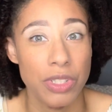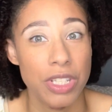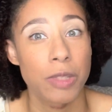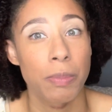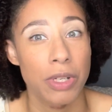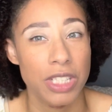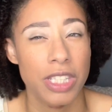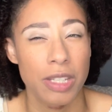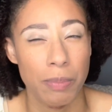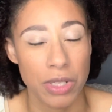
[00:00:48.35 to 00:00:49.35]
to just
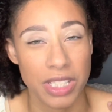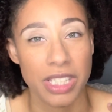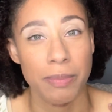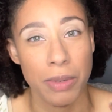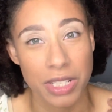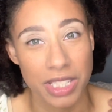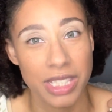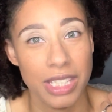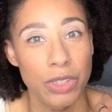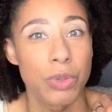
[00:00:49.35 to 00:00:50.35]
purchasing
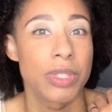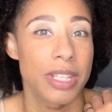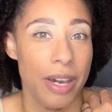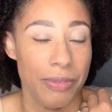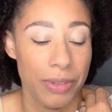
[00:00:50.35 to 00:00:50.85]
new stuff.